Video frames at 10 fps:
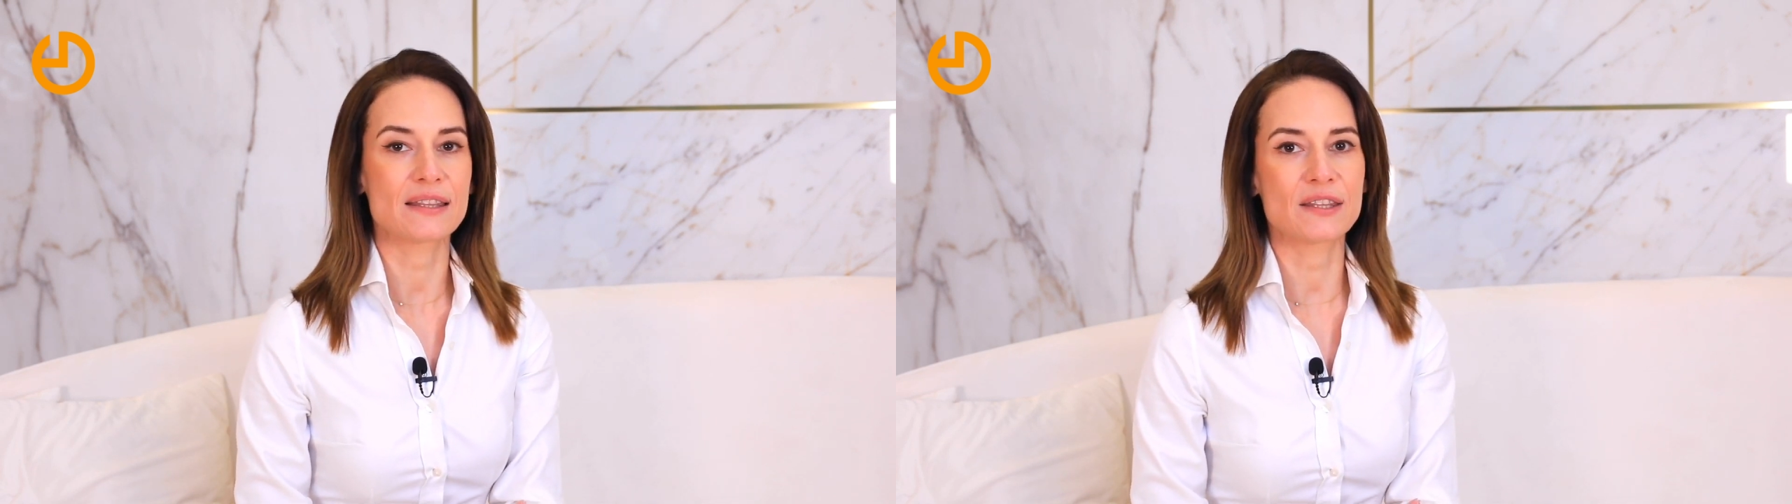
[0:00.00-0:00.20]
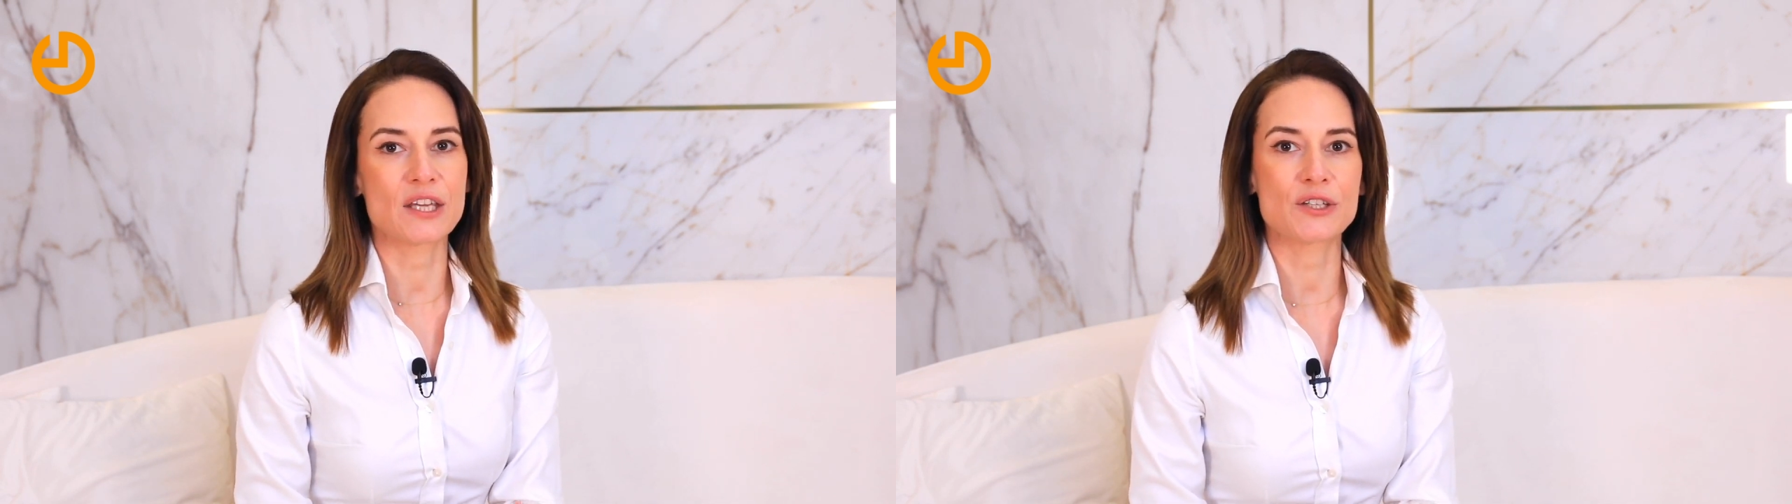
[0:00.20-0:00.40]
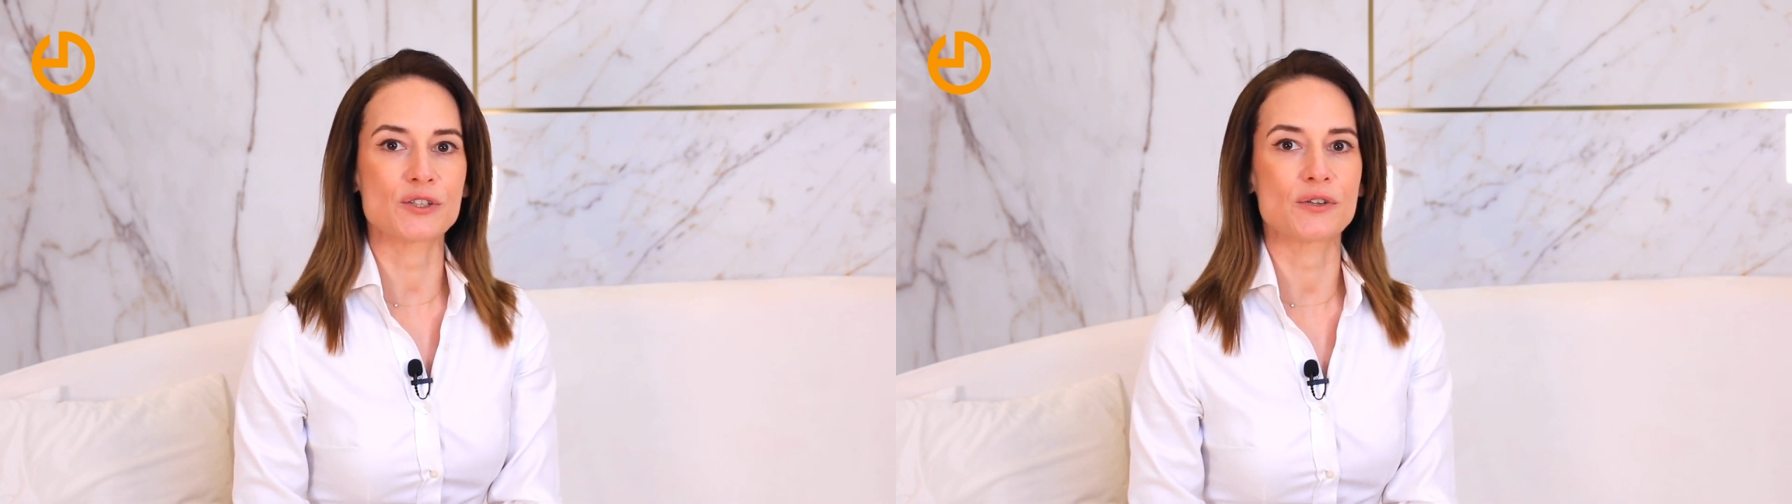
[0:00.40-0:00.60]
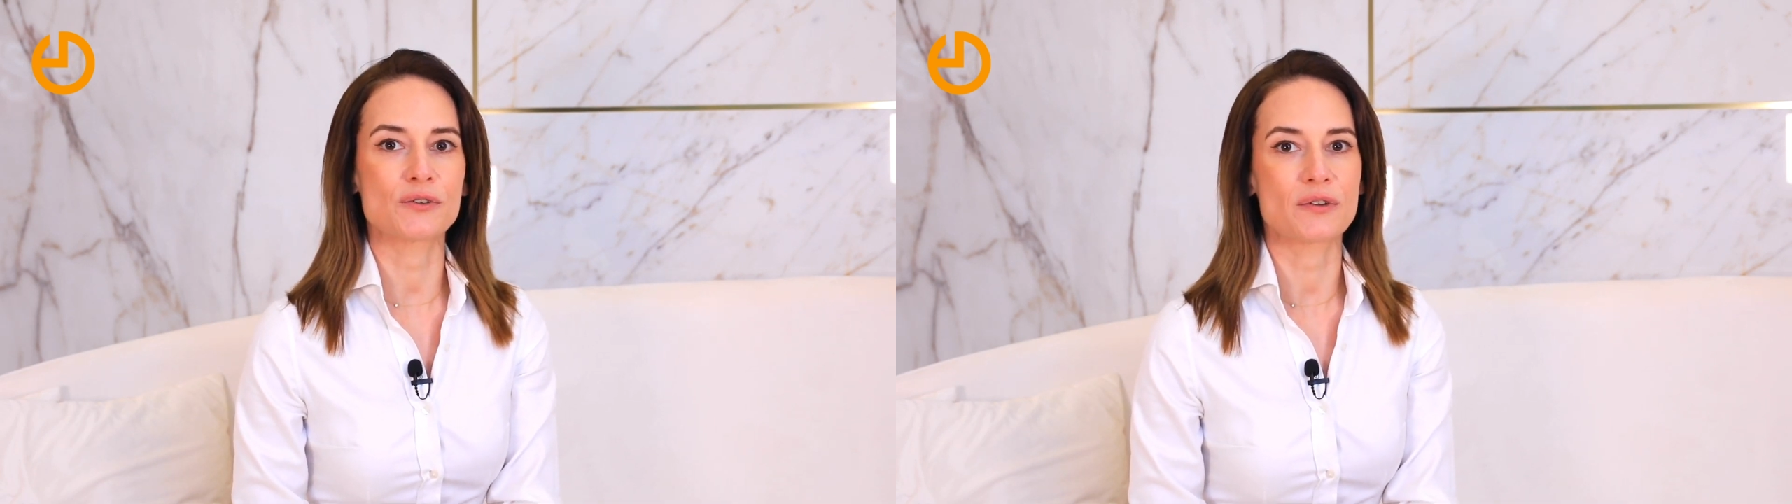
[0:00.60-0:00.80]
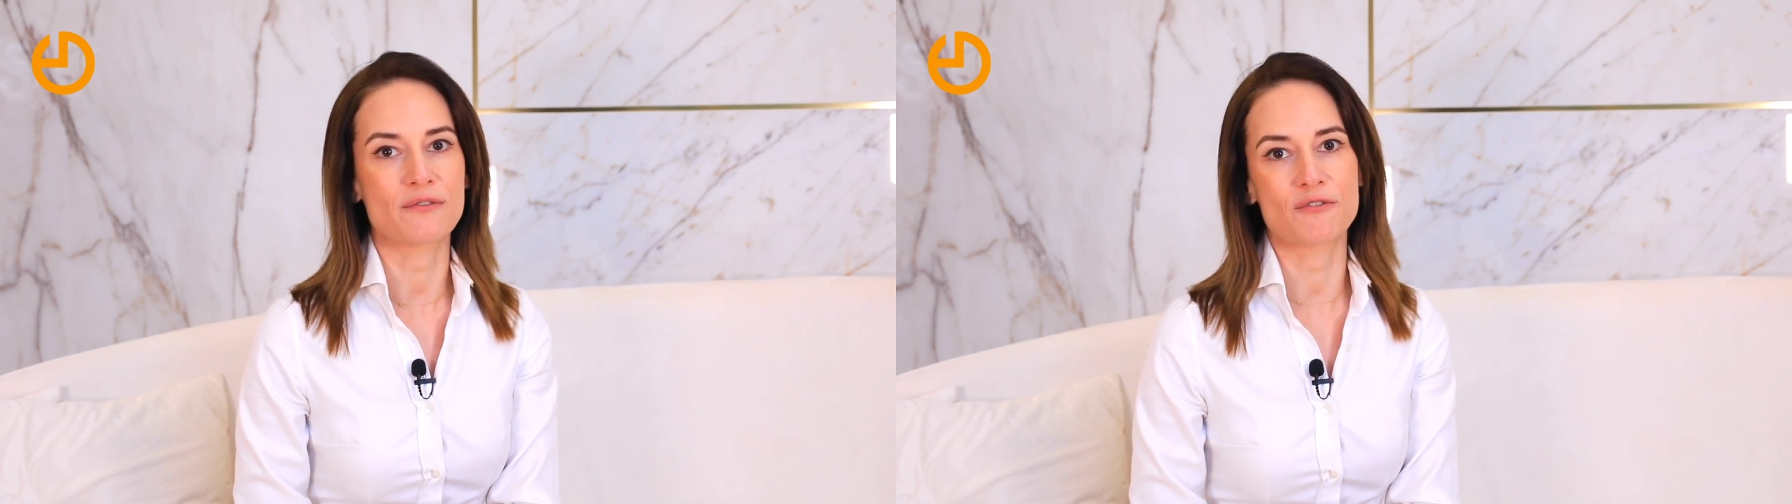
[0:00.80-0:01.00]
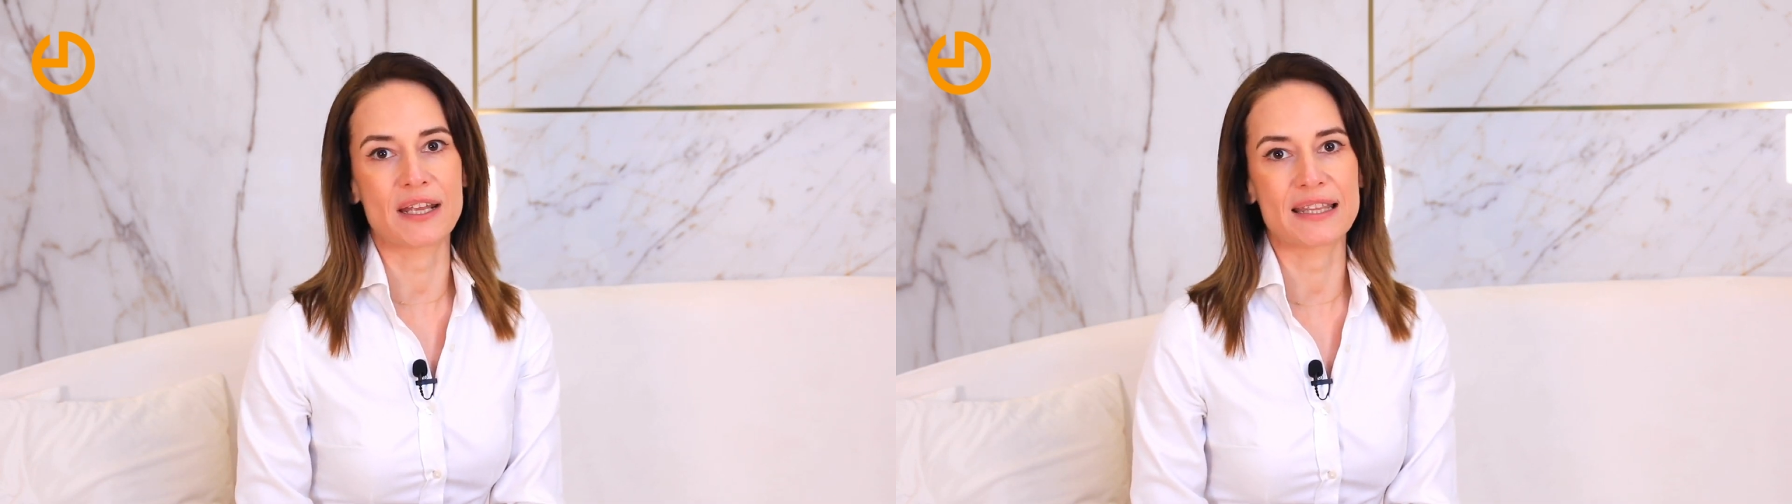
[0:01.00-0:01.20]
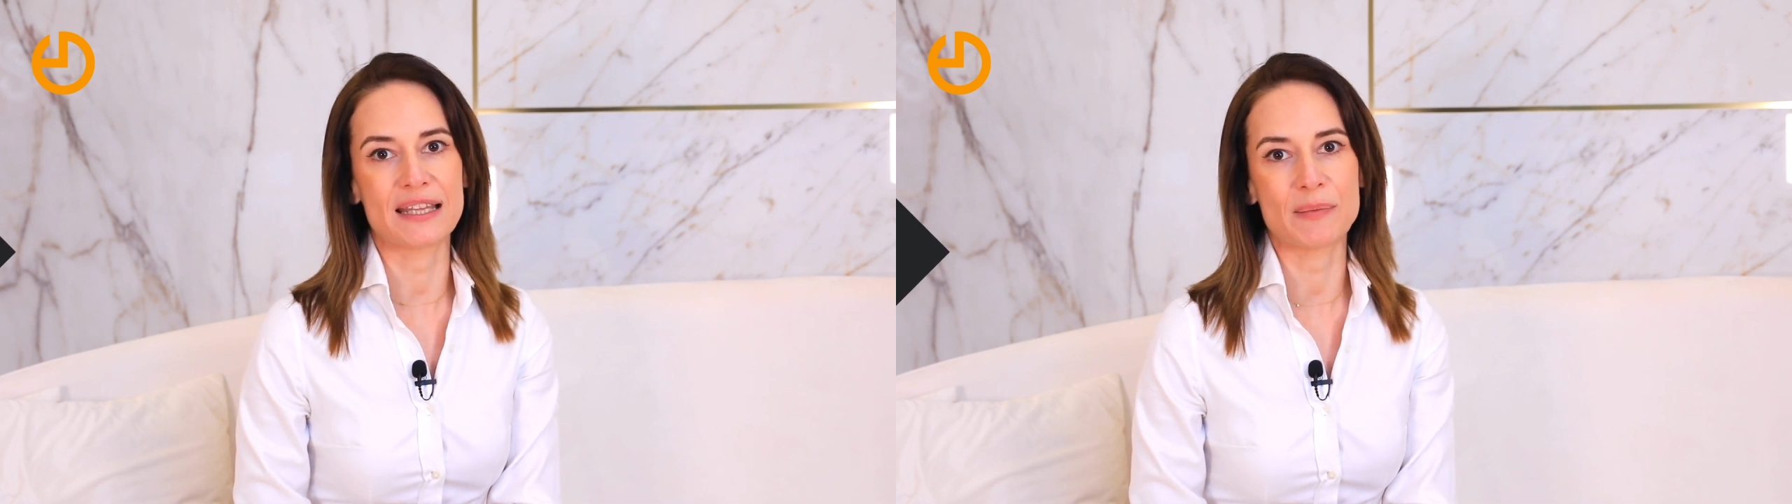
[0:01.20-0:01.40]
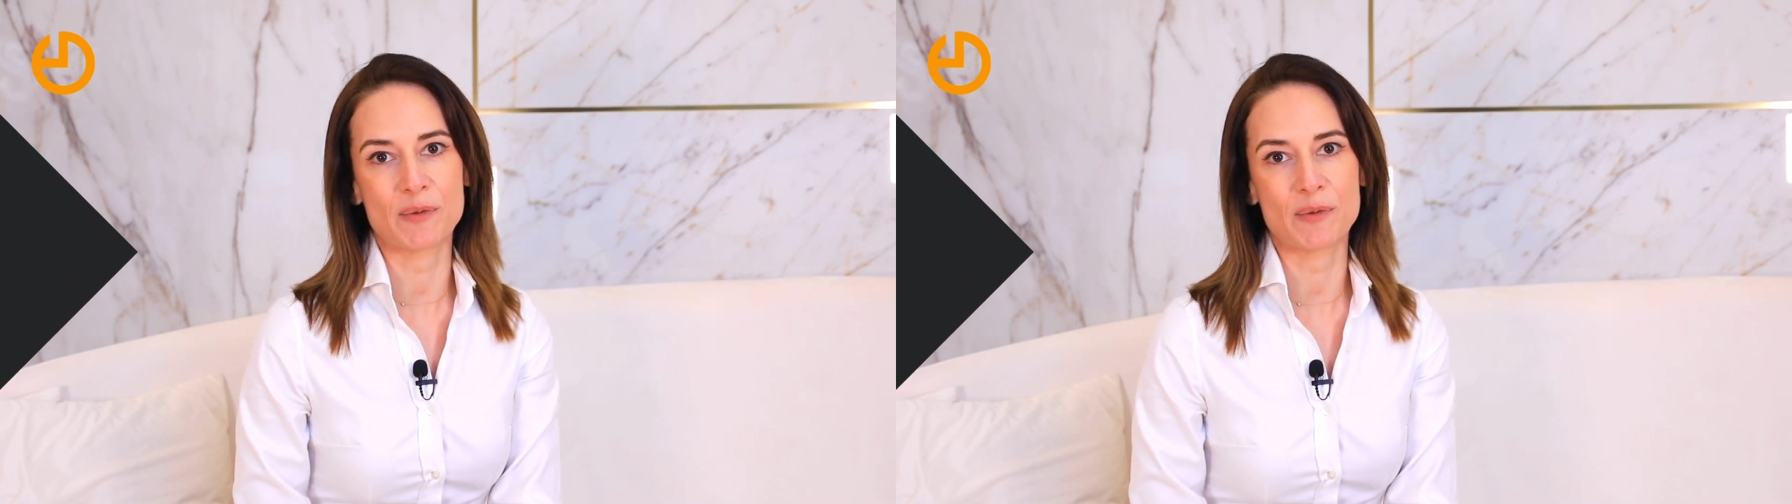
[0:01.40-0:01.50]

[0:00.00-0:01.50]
tissue friendly